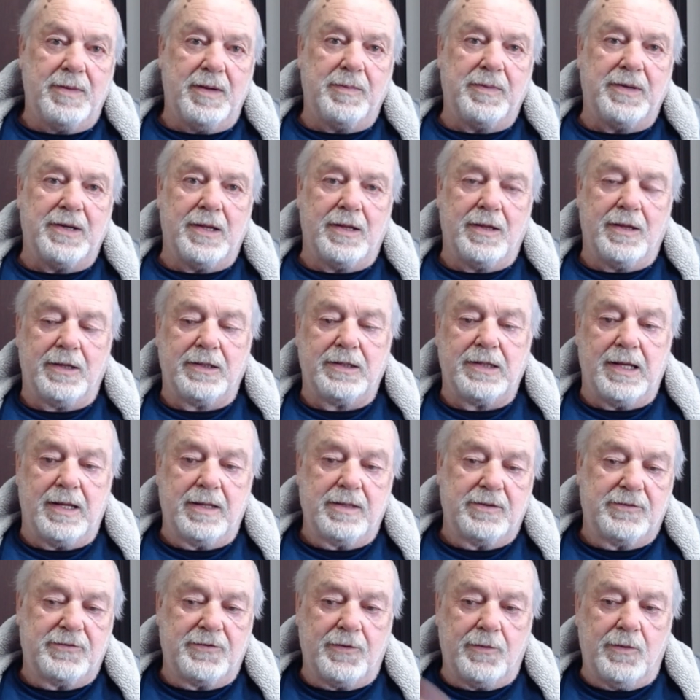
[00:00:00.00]
Maybe not like that.
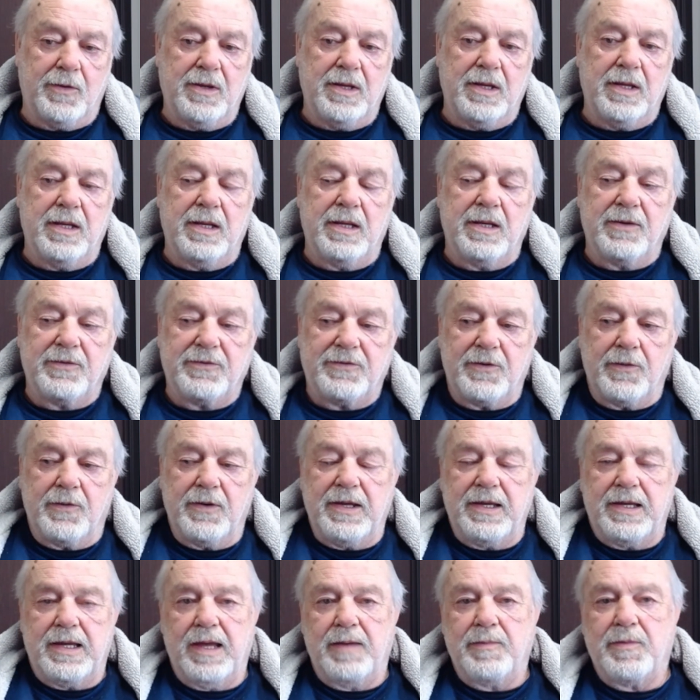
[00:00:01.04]
So he
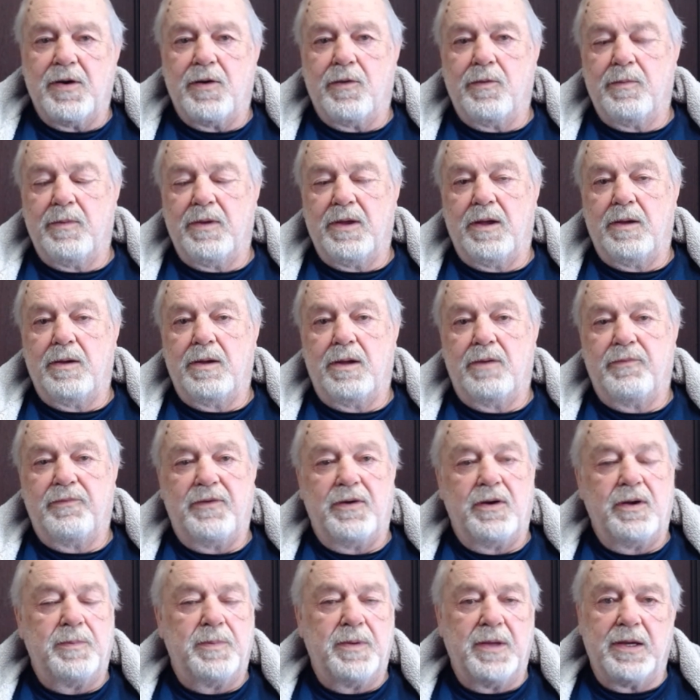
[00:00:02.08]
came out a
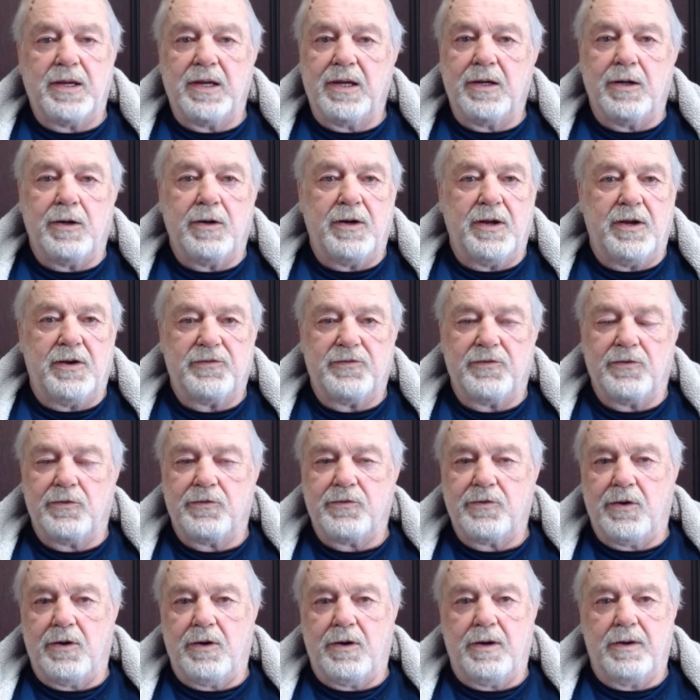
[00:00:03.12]
very big international
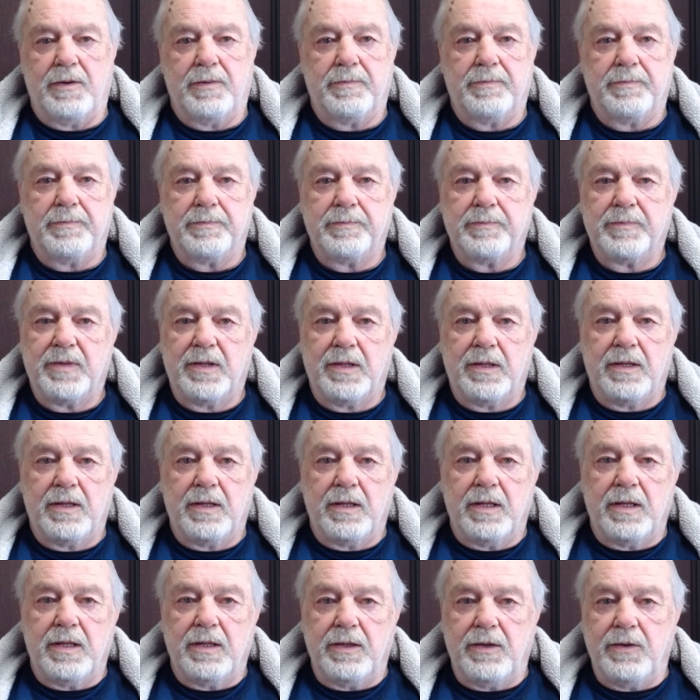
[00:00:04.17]
draw,
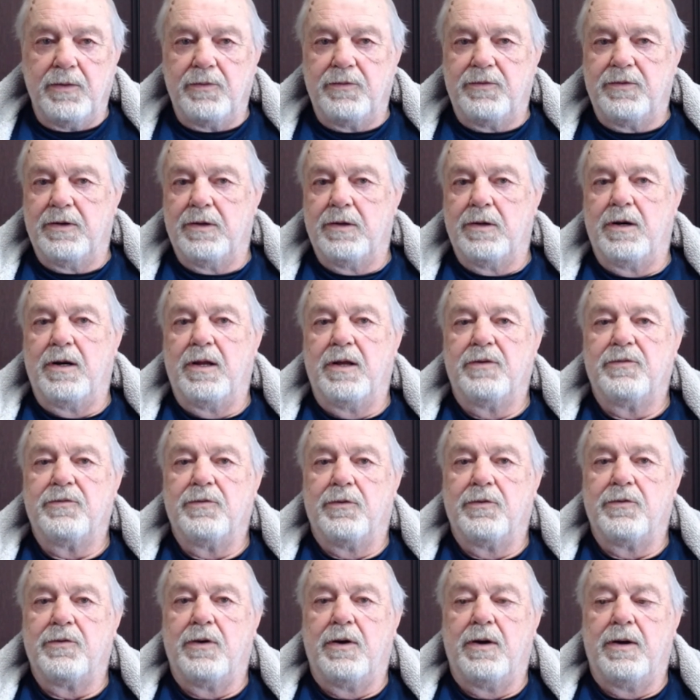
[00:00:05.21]
huge international
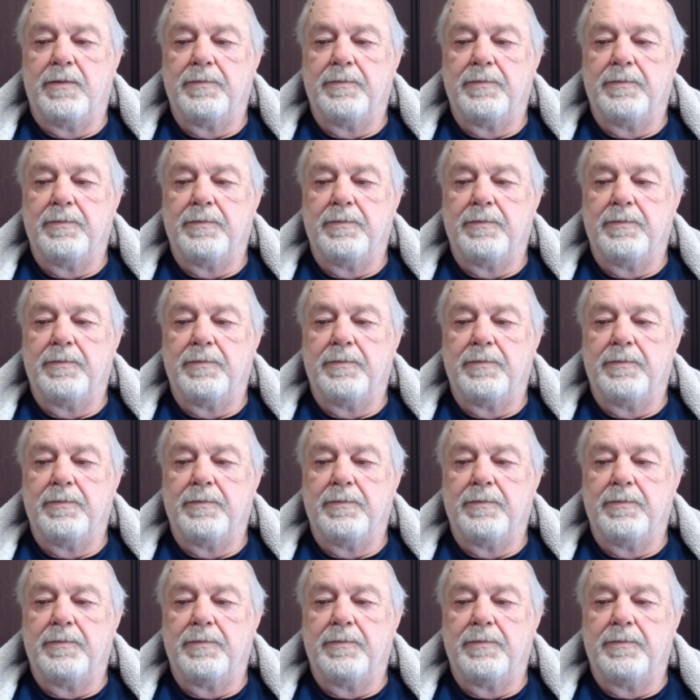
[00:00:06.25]
draw.